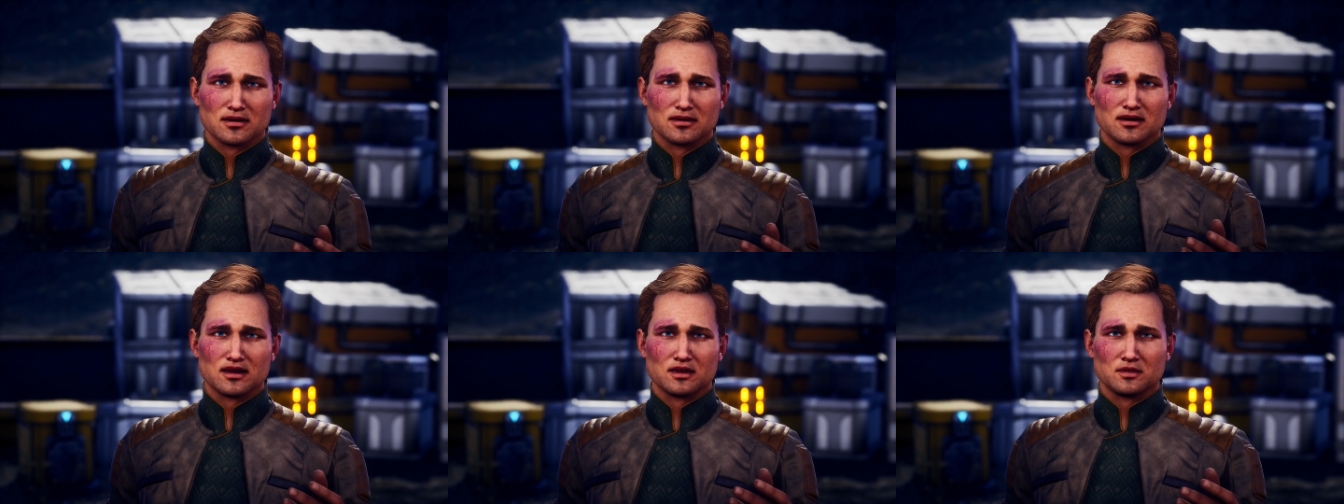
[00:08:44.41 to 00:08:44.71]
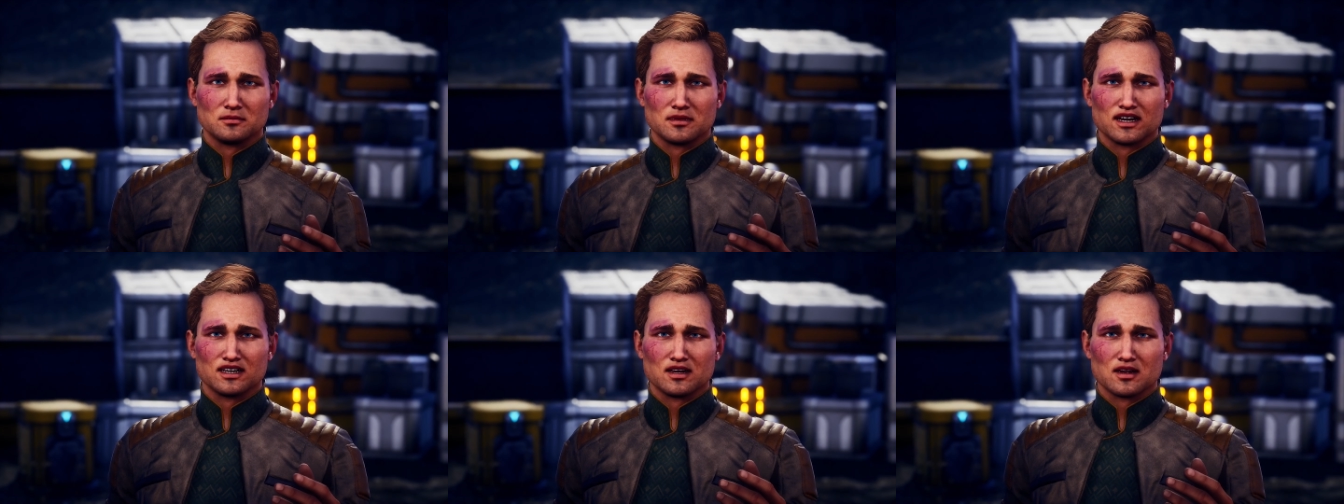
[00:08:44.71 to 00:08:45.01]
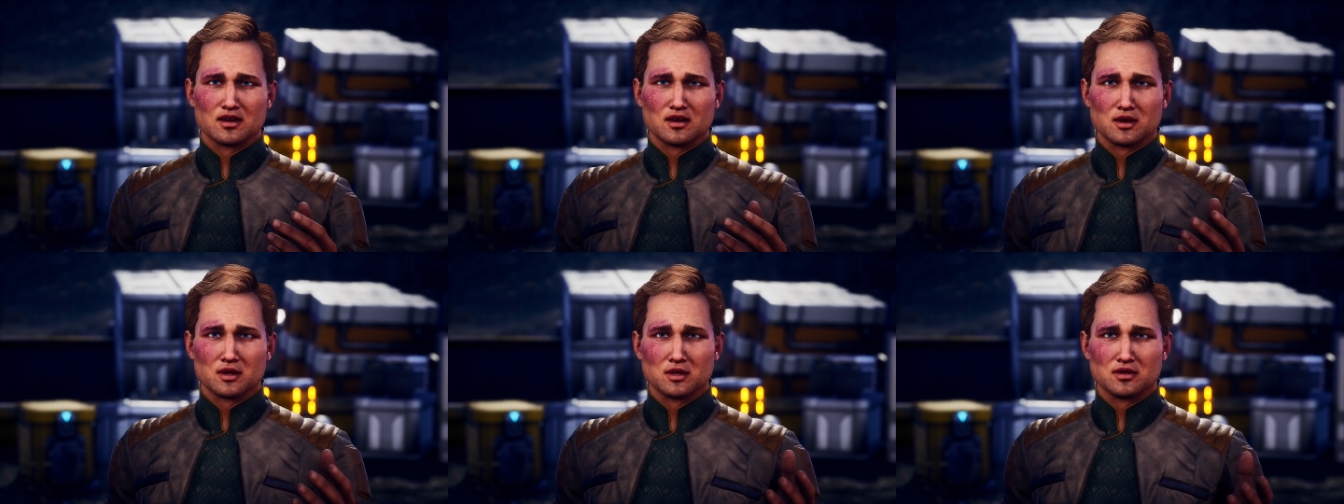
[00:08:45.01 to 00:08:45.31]
Then you might
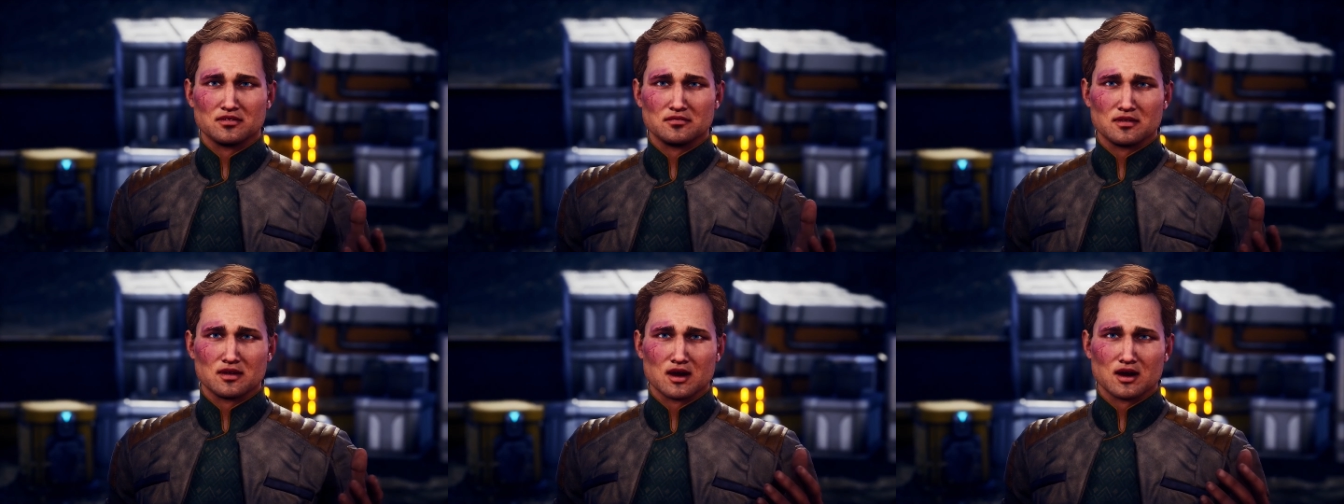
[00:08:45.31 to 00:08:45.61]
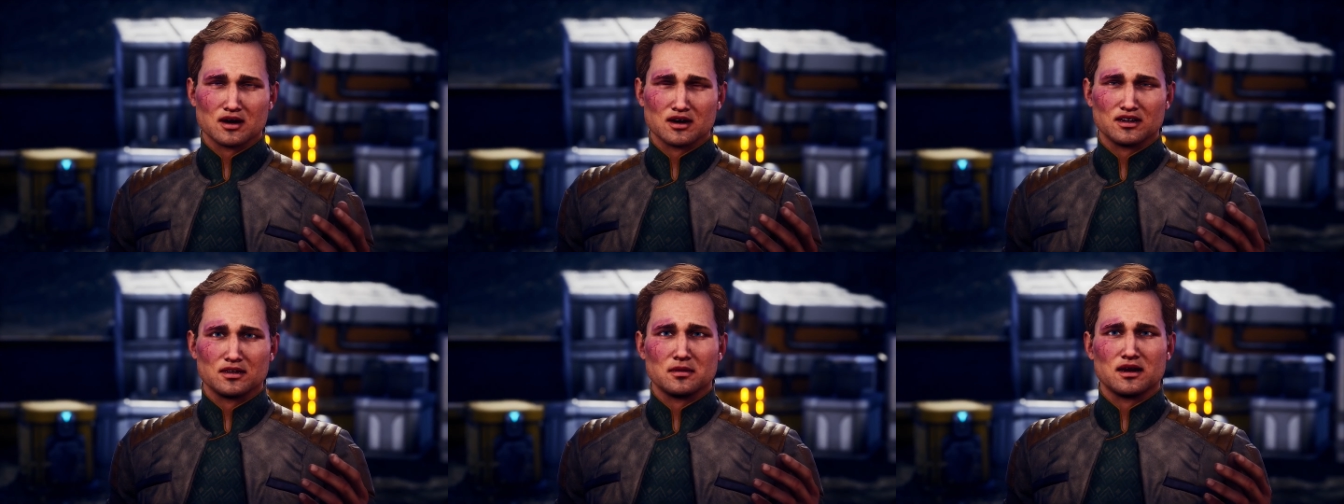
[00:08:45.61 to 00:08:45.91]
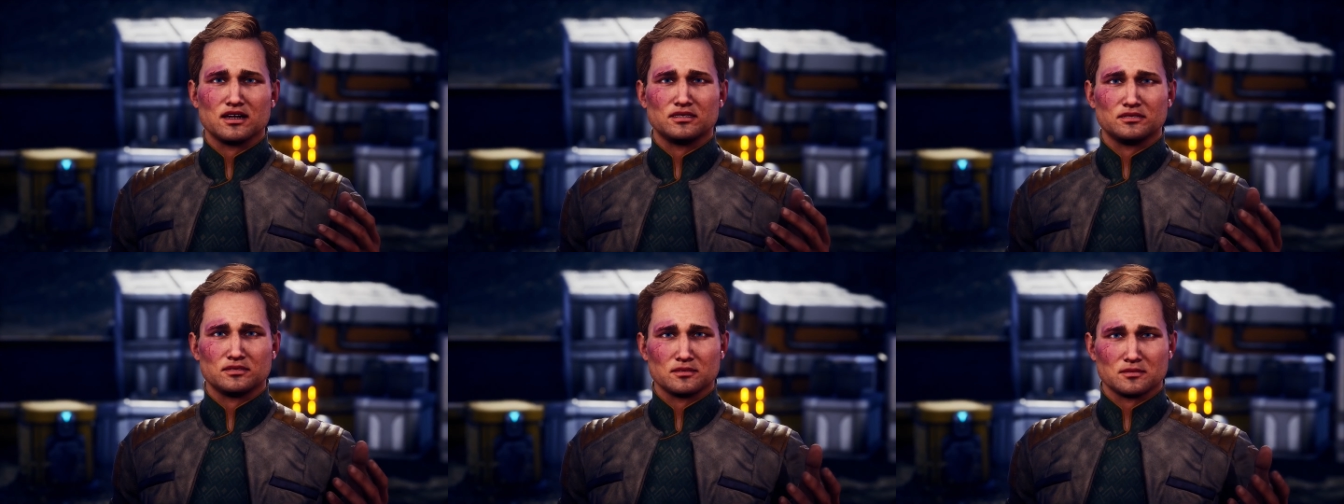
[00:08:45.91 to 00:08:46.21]
consider defaulting
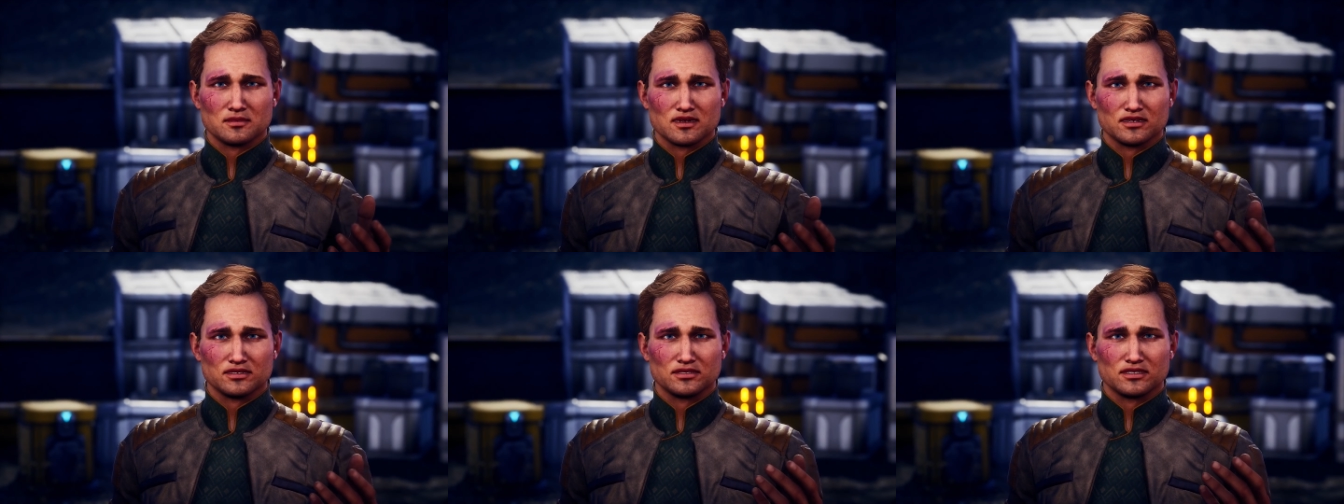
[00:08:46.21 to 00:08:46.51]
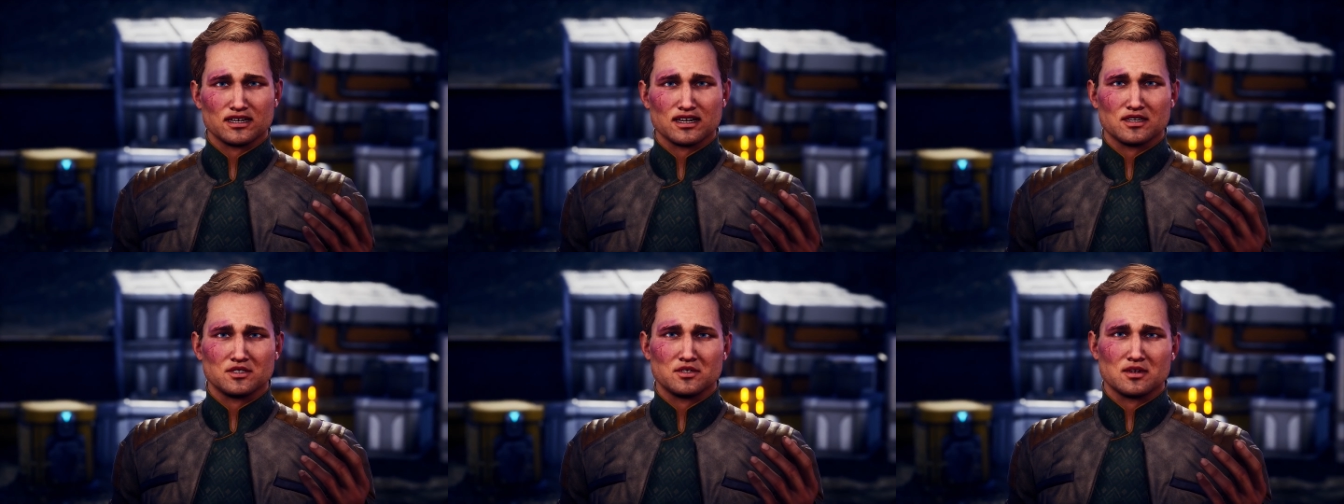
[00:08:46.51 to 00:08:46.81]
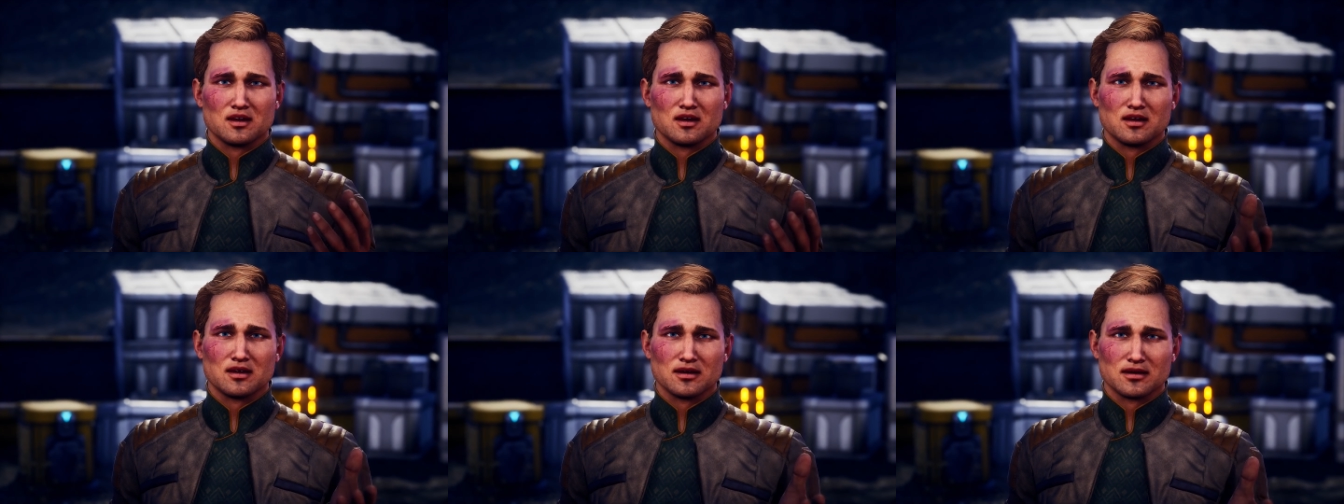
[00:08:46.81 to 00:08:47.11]
and skipping
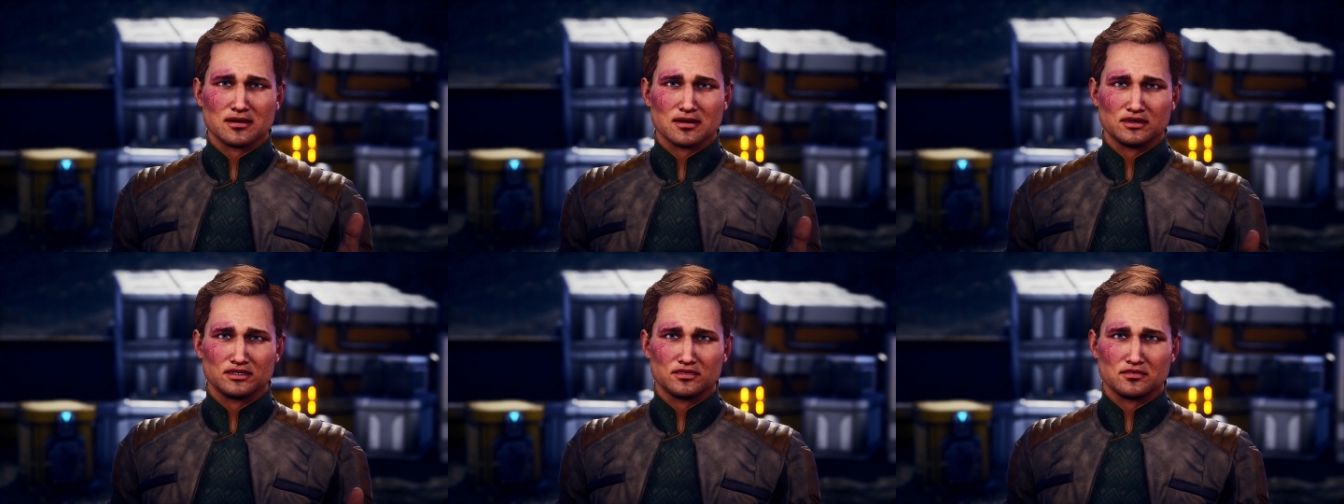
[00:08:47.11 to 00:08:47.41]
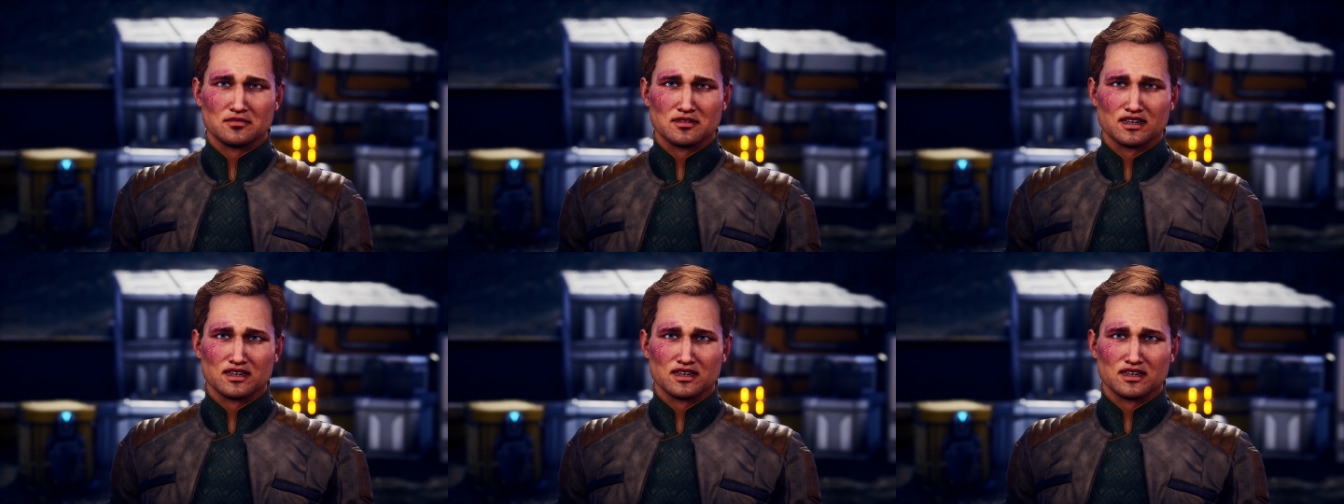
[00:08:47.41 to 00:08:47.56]
station. Those